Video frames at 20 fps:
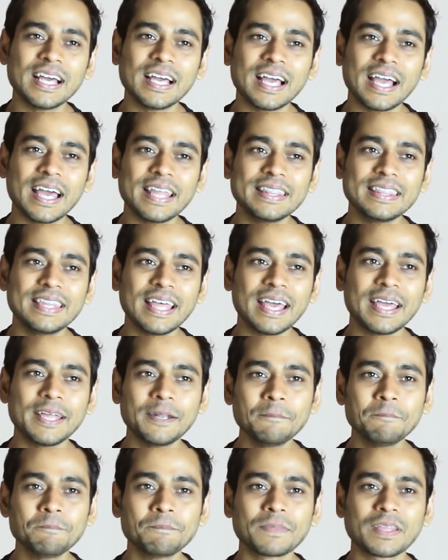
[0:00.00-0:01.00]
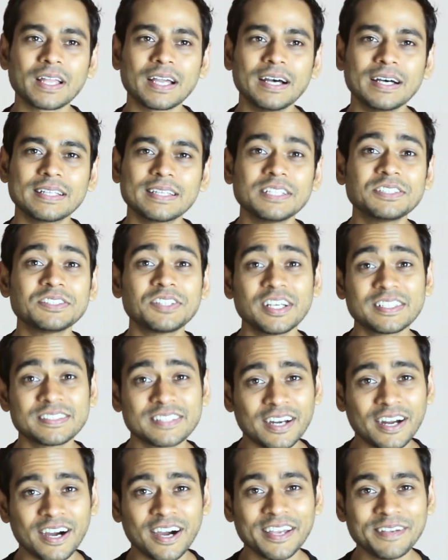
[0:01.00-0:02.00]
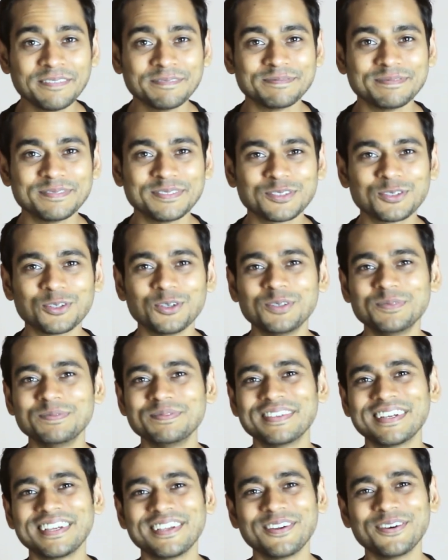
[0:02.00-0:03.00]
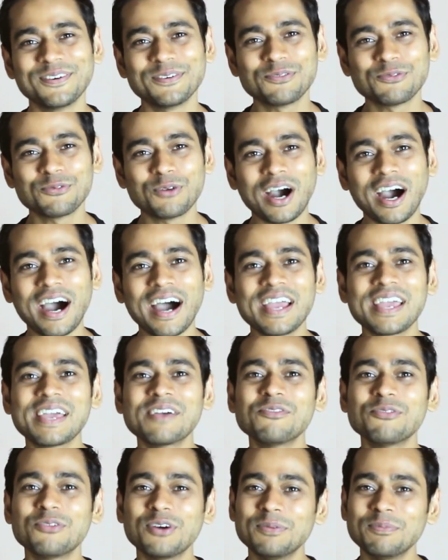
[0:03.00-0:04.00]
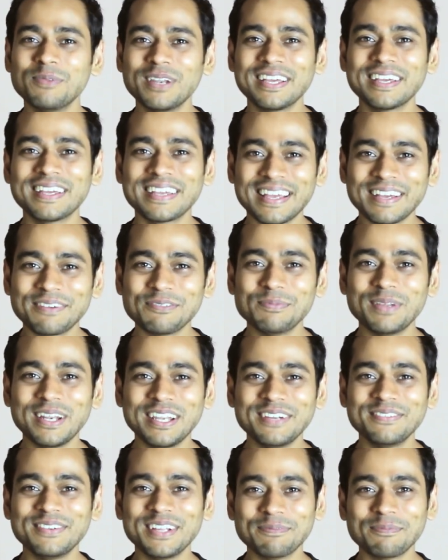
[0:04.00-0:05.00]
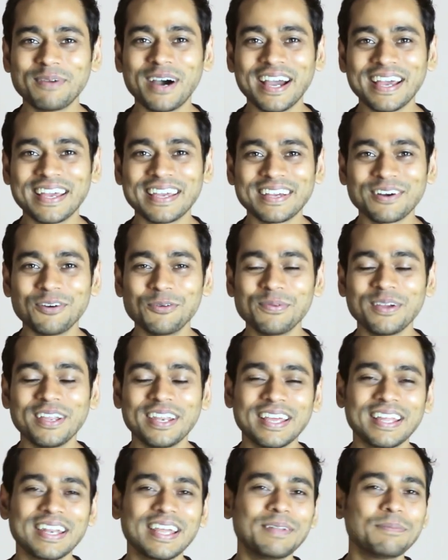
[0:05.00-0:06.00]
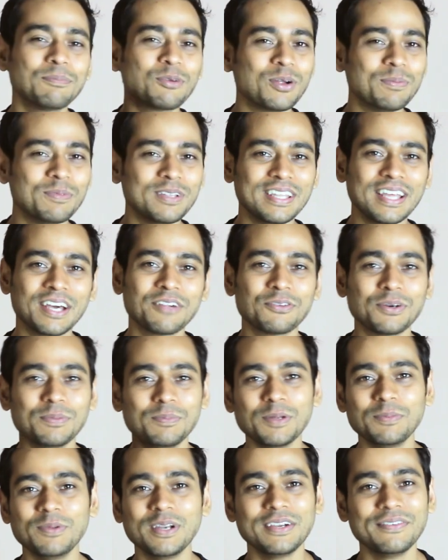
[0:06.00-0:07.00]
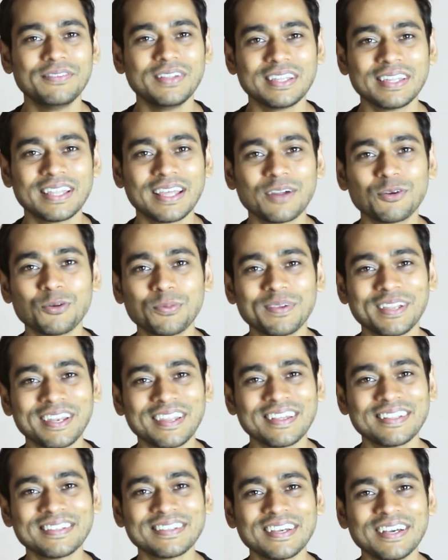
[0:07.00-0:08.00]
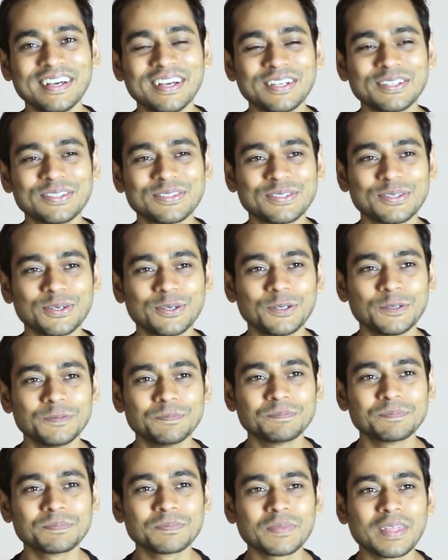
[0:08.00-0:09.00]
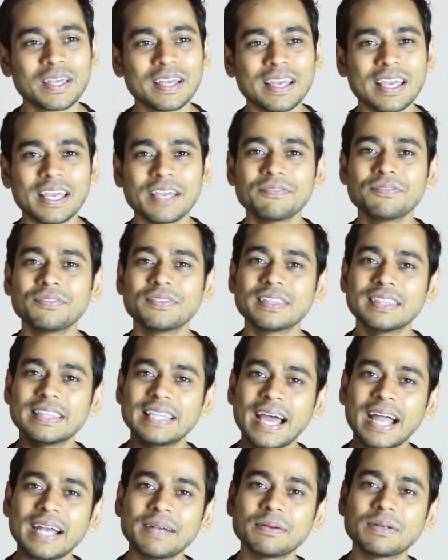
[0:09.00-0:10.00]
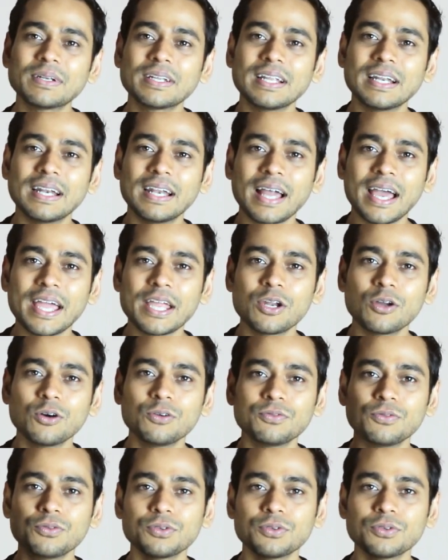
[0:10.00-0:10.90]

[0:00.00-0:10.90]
And then the stakes are high. So, you know, I am firmly believed in my opinion, and probably they are firmly believed in their opinion. So if that line of